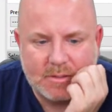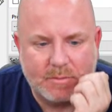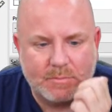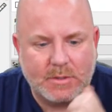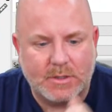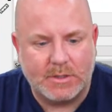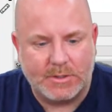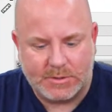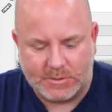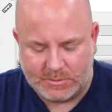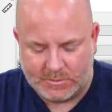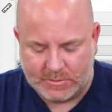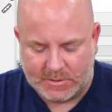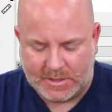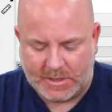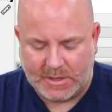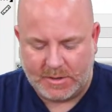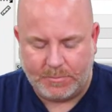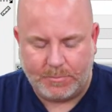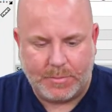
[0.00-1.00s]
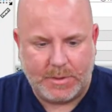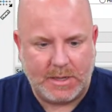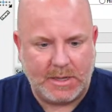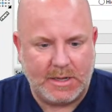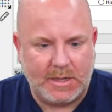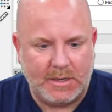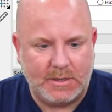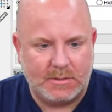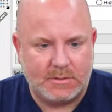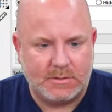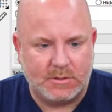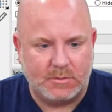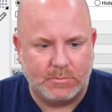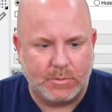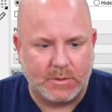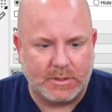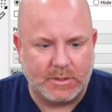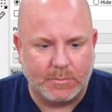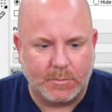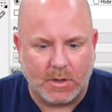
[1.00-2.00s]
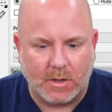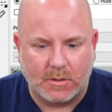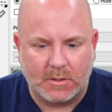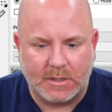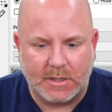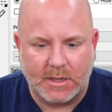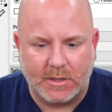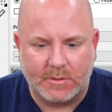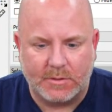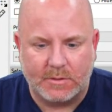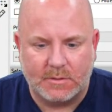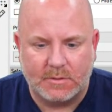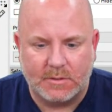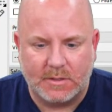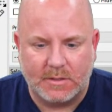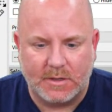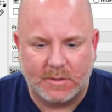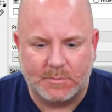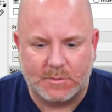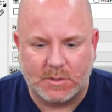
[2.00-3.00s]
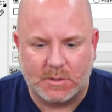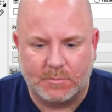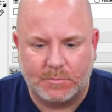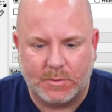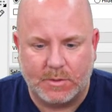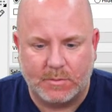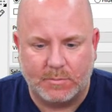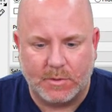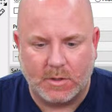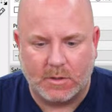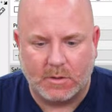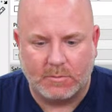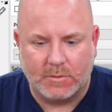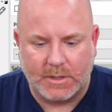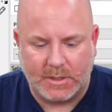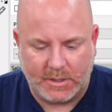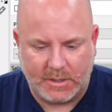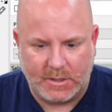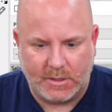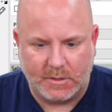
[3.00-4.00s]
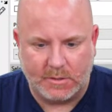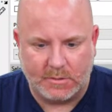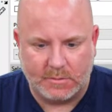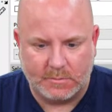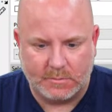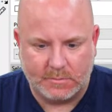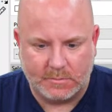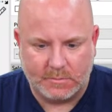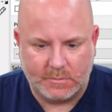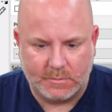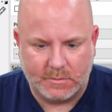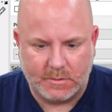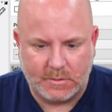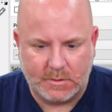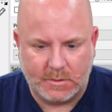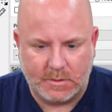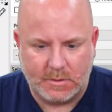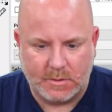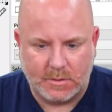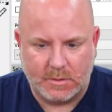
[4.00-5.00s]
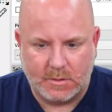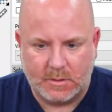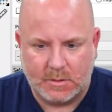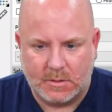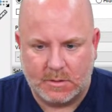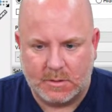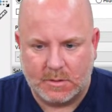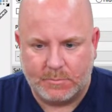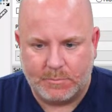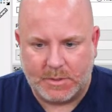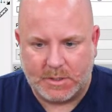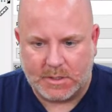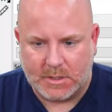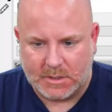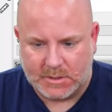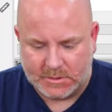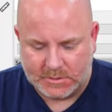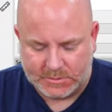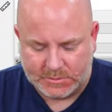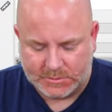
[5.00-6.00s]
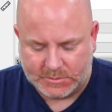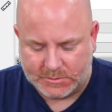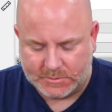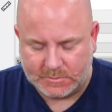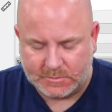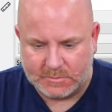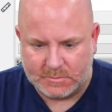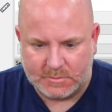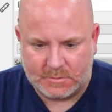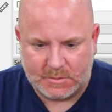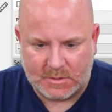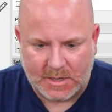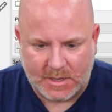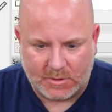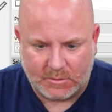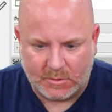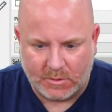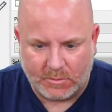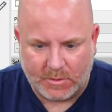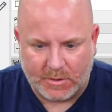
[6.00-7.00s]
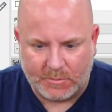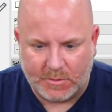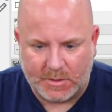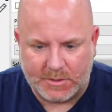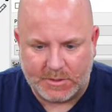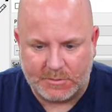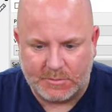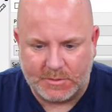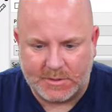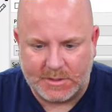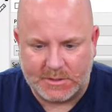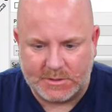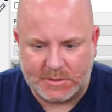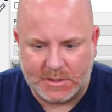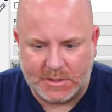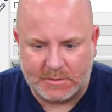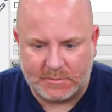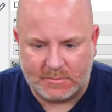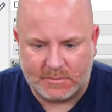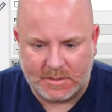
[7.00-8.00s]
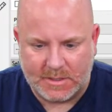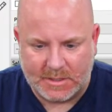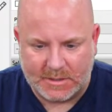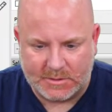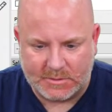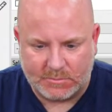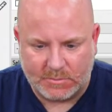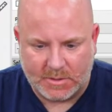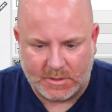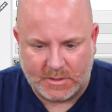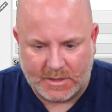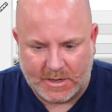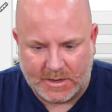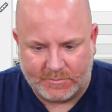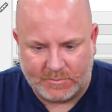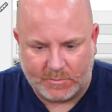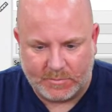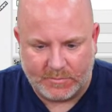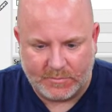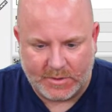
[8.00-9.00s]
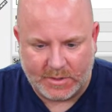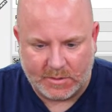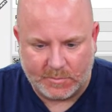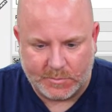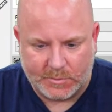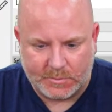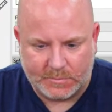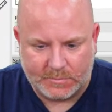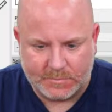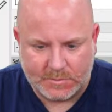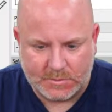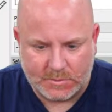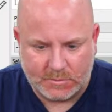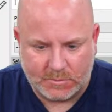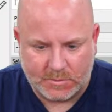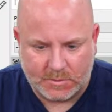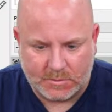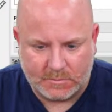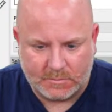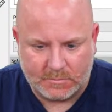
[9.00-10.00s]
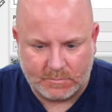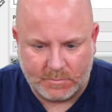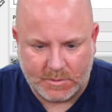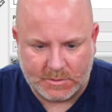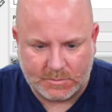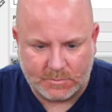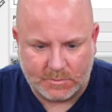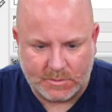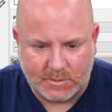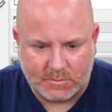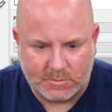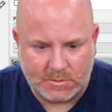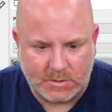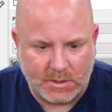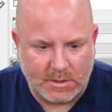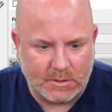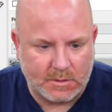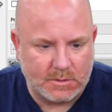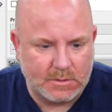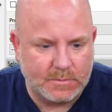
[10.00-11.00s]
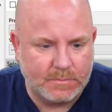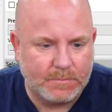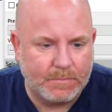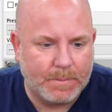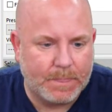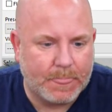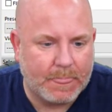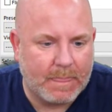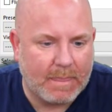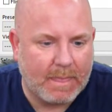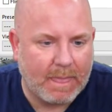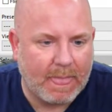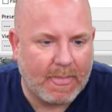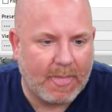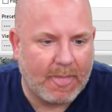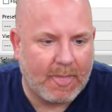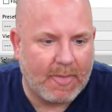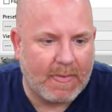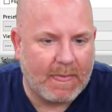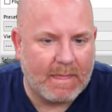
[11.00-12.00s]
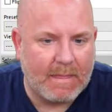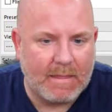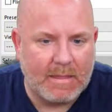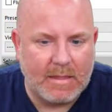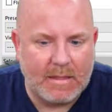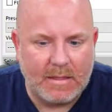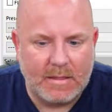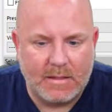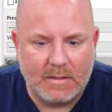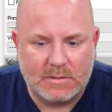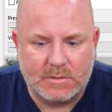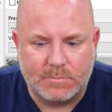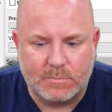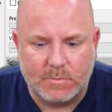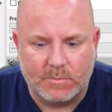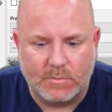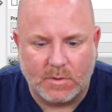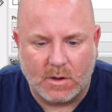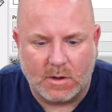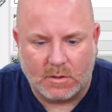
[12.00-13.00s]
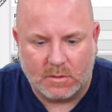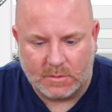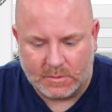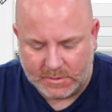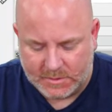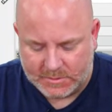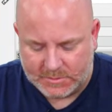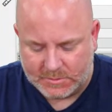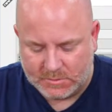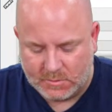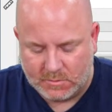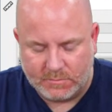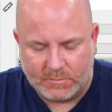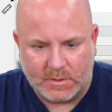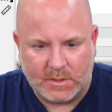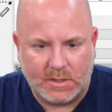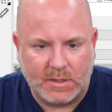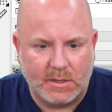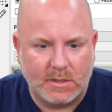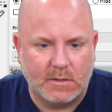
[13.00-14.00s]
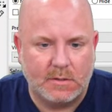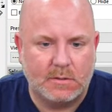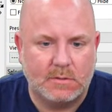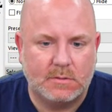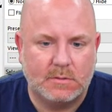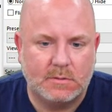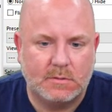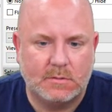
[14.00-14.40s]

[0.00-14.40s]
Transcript: I'm going to do a P to bring them all together, and then I'm just going to put them all right here because I don't know what I want to do with these yet. I just want to have them available. So we'll mess with those later. Let's move all of this over here.